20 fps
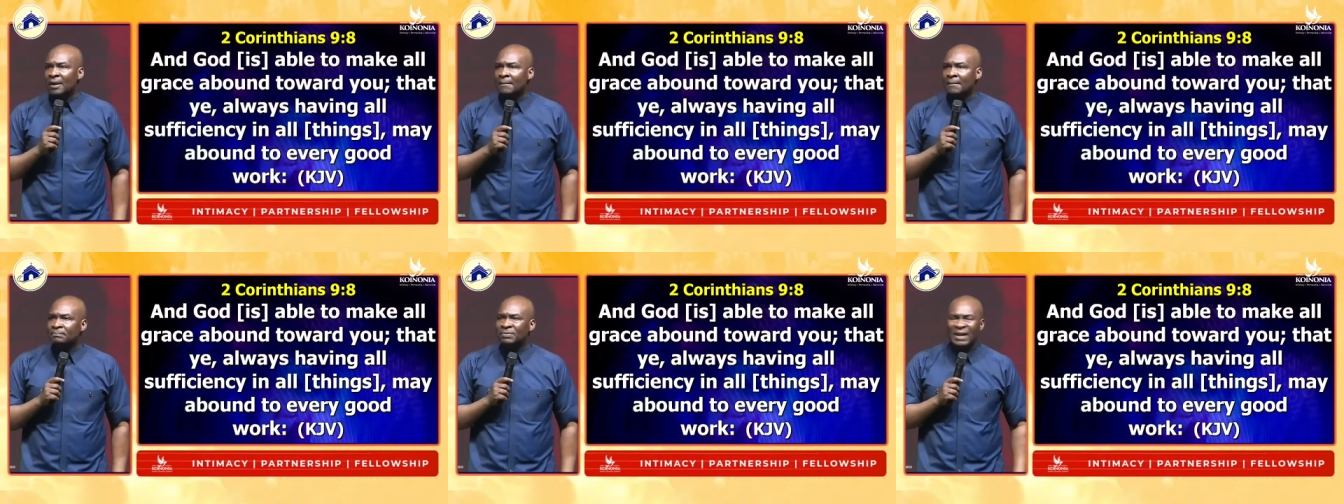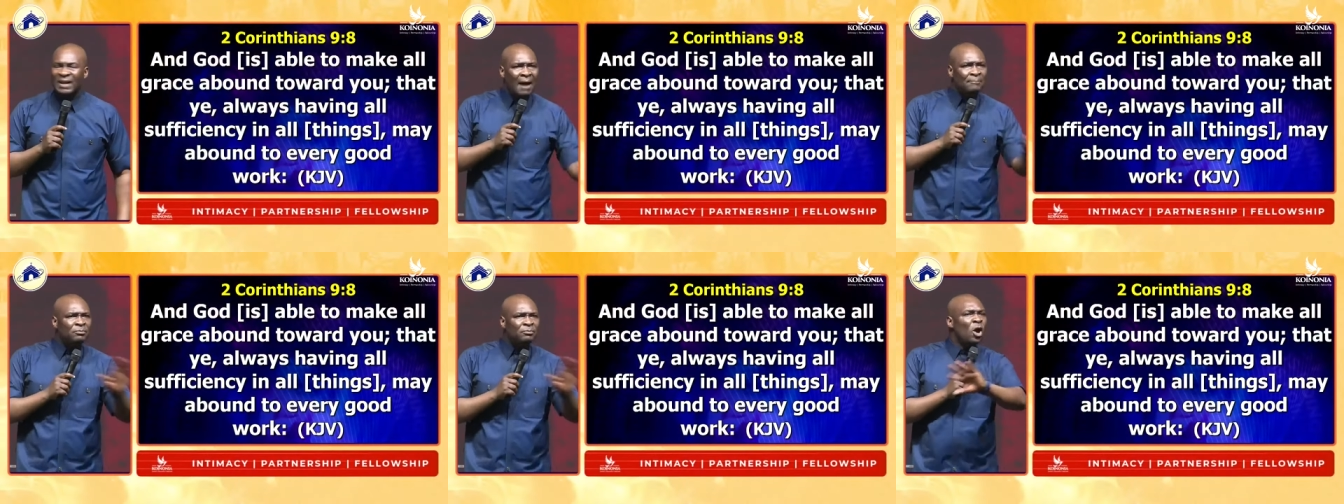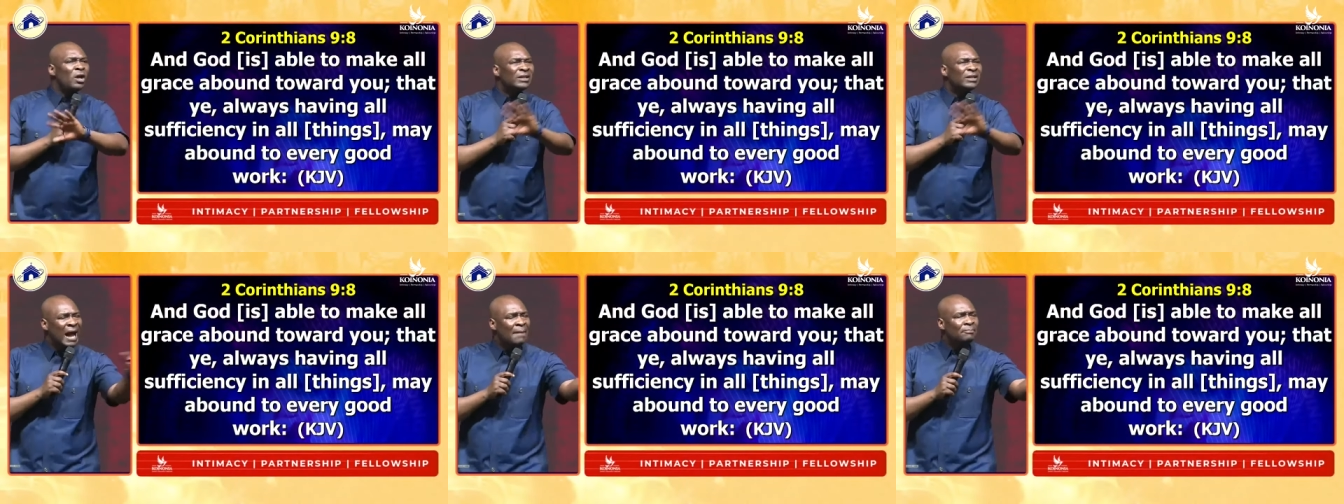Now, I'm
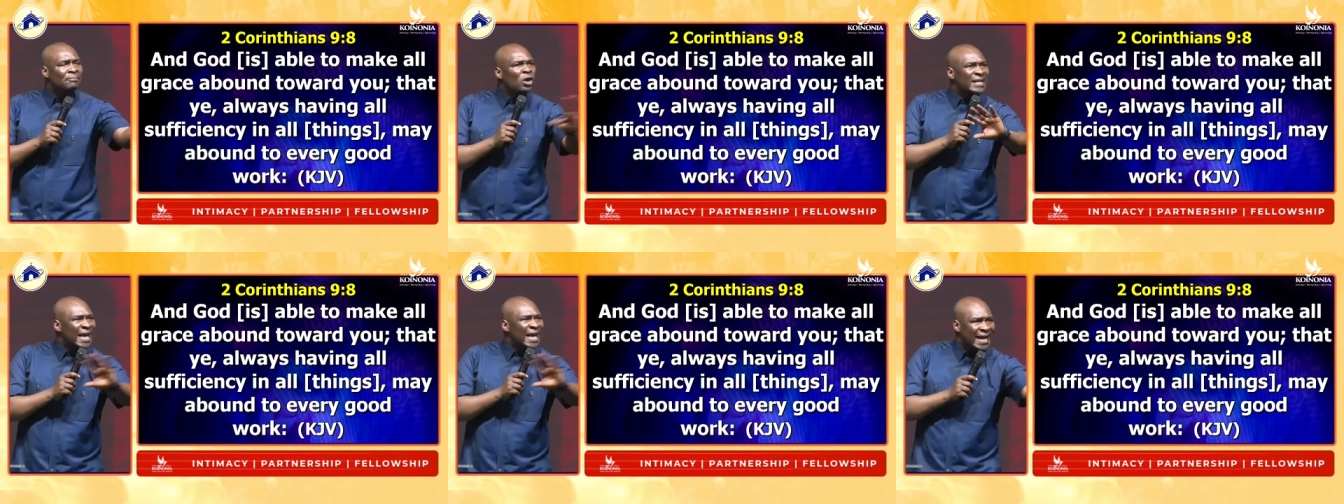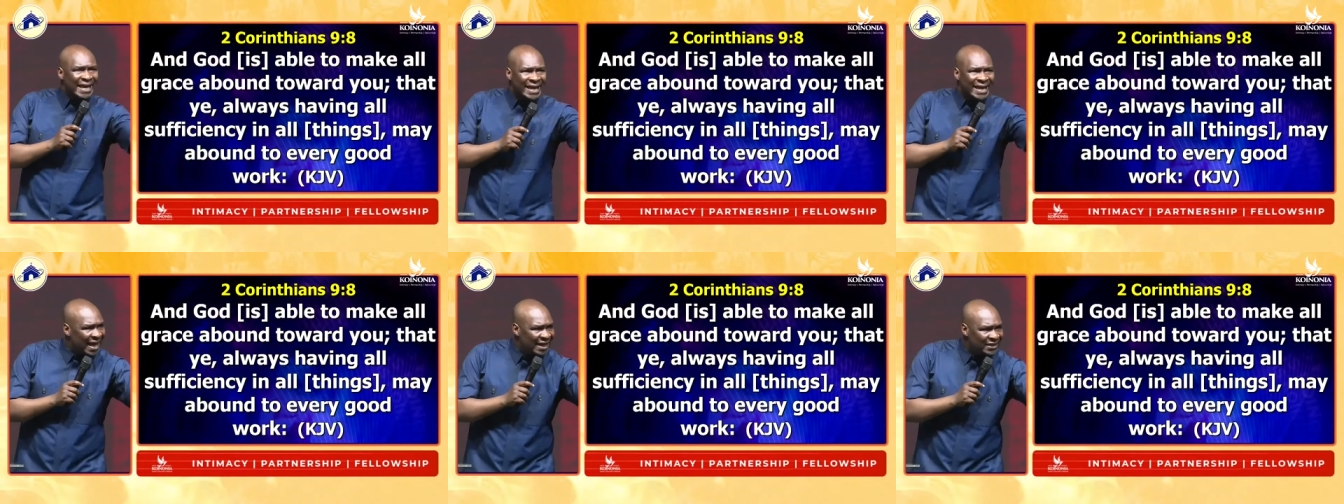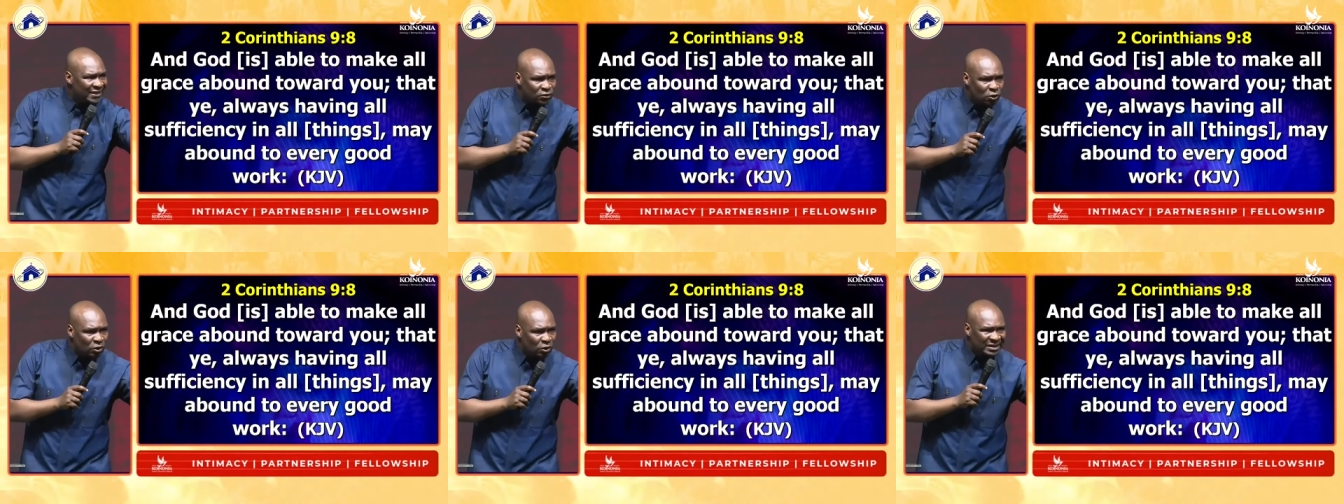not, I'm not
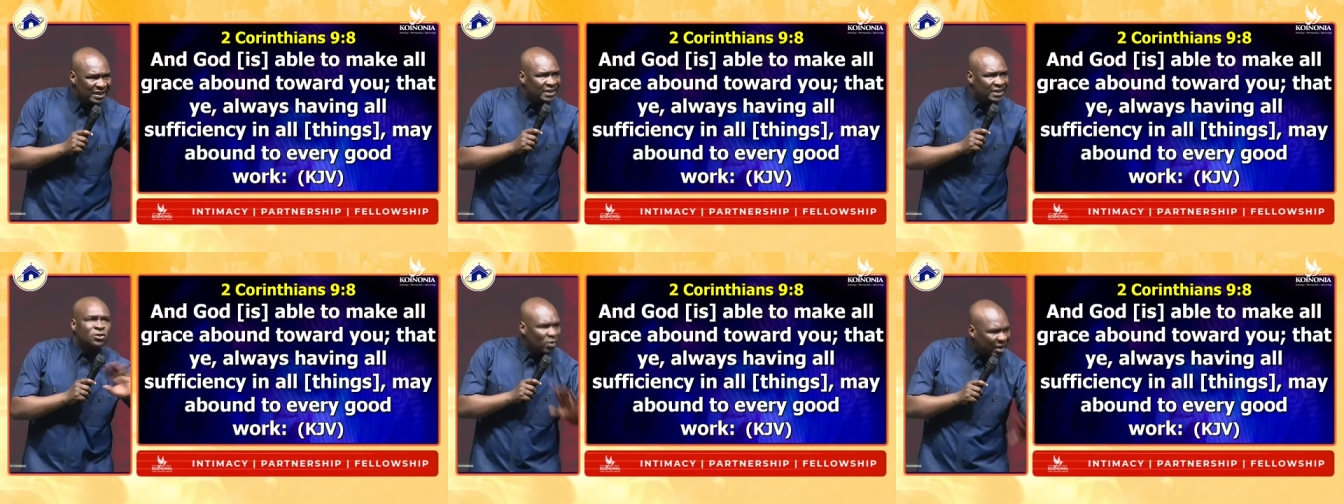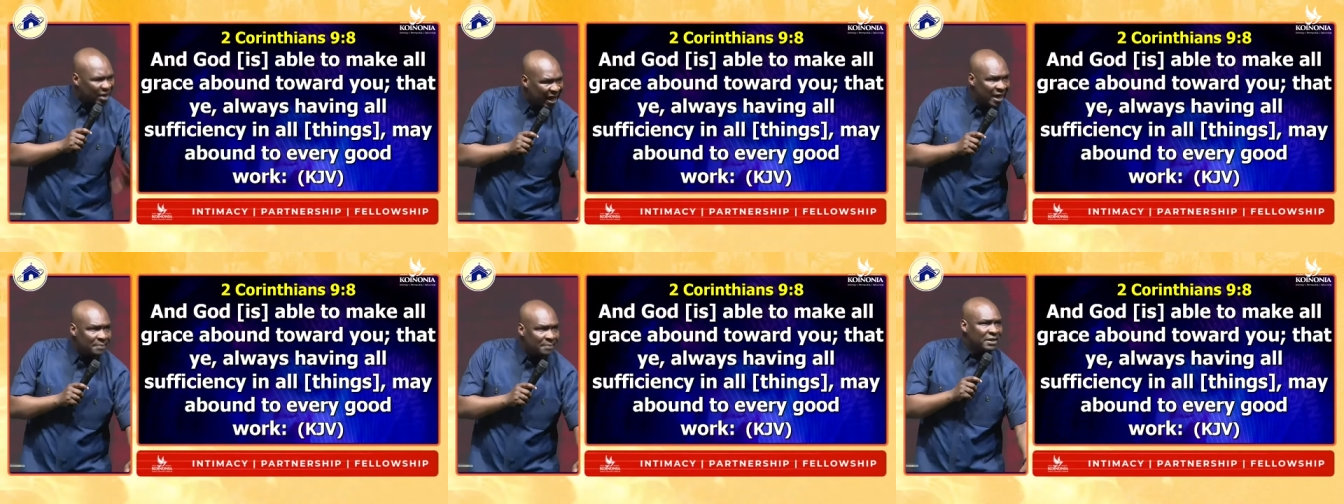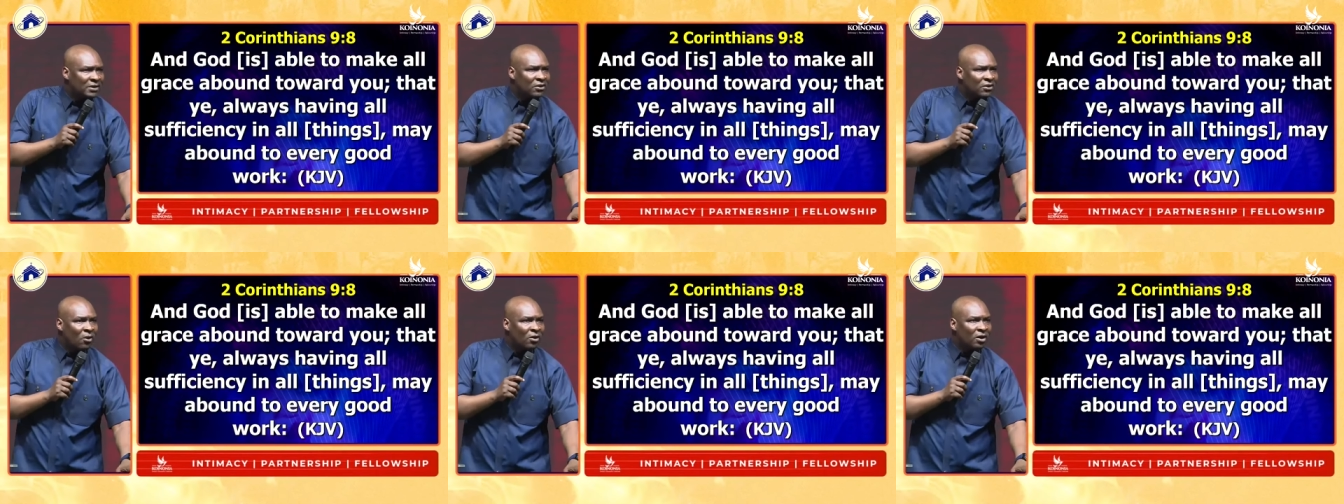against those things, don't get
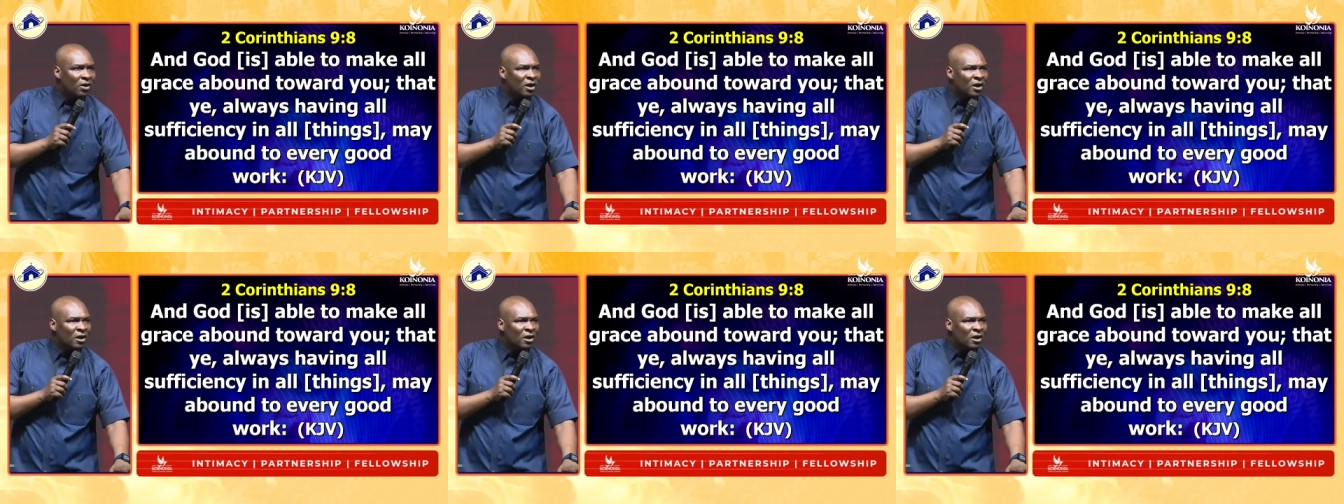me wrong.